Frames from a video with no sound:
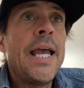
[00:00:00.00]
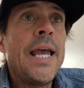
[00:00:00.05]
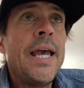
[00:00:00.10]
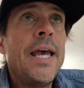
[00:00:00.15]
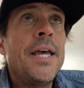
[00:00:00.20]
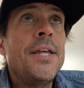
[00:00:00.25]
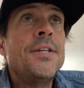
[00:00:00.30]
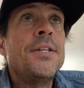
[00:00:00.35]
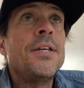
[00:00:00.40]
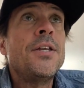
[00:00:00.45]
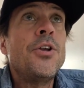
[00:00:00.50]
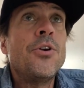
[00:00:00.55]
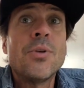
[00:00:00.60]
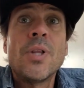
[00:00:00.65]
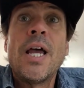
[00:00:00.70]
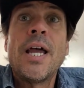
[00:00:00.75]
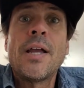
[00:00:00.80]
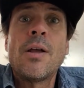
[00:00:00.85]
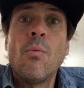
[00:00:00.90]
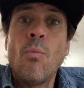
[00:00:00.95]
And
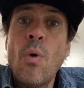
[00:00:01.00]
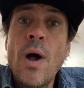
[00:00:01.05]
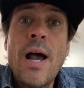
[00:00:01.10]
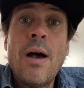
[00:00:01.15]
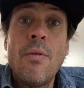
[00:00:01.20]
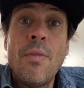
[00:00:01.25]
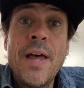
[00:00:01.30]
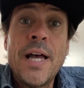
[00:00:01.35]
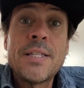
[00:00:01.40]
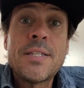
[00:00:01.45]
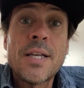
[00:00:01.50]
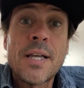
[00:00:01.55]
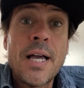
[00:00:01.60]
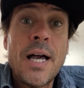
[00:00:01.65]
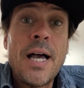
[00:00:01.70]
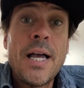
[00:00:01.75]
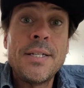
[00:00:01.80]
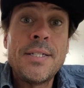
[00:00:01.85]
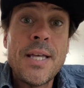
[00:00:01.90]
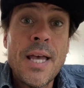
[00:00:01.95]
you're like, wow, that's a
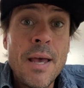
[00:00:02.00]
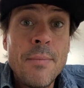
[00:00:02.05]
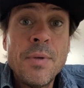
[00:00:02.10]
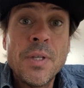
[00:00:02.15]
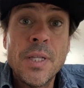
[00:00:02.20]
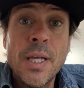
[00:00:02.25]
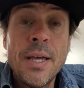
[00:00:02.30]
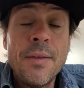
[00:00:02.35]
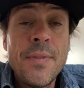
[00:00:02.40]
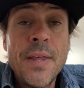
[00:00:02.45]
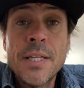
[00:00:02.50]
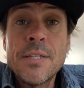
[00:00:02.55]
guy to emulate.